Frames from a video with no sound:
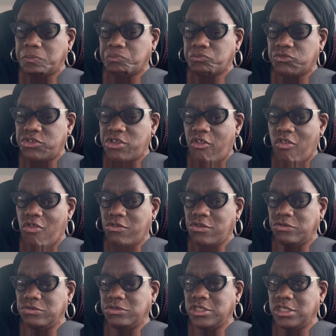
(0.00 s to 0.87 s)
So those
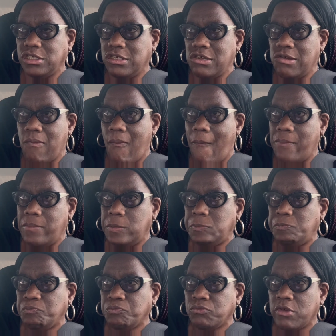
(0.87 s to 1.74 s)
are really good.
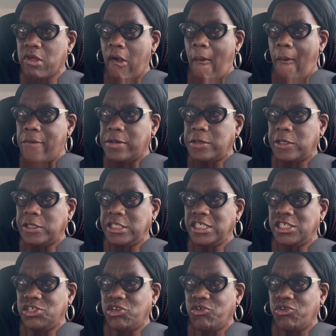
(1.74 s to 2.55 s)
And